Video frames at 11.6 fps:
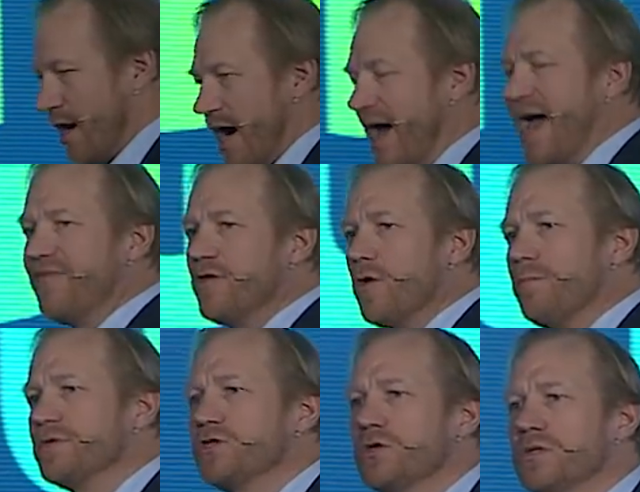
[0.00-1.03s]
I had the
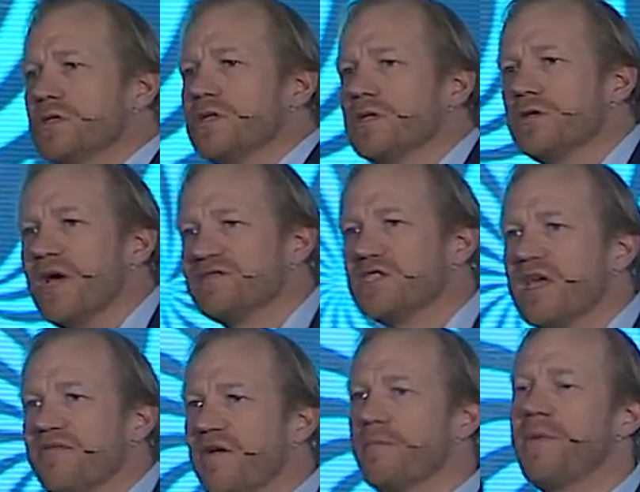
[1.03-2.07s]
opportunity to have
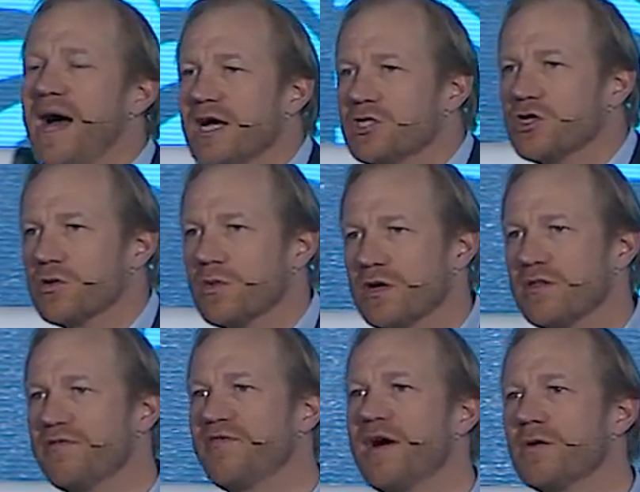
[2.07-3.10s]
Stefan Persson, one of the
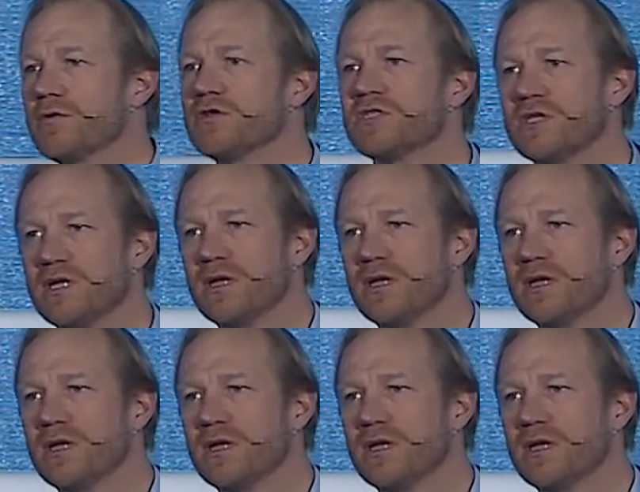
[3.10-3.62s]
founders